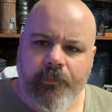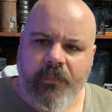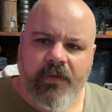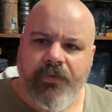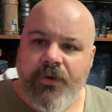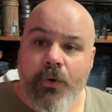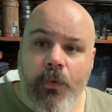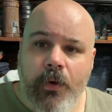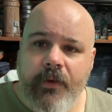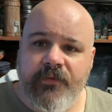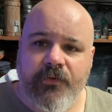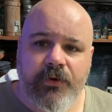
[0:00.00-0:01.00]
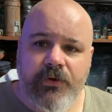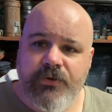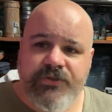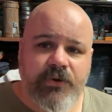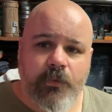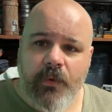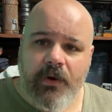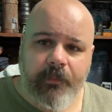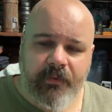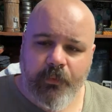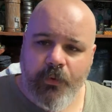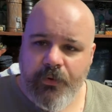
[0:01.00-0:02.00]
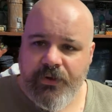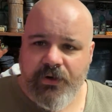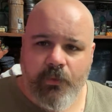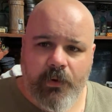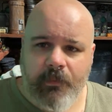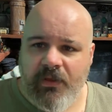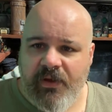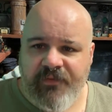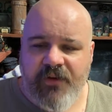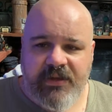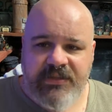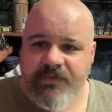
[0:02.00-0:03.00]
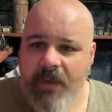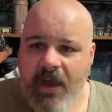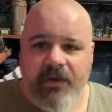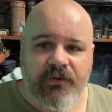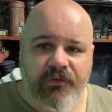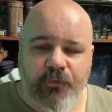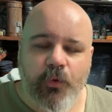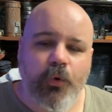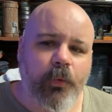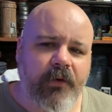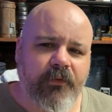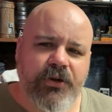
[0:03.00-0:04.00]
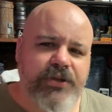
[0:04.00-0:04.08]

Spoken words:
the noise, or you just don't want to be rude and you don't want to be like fucking smacking your food or whatever,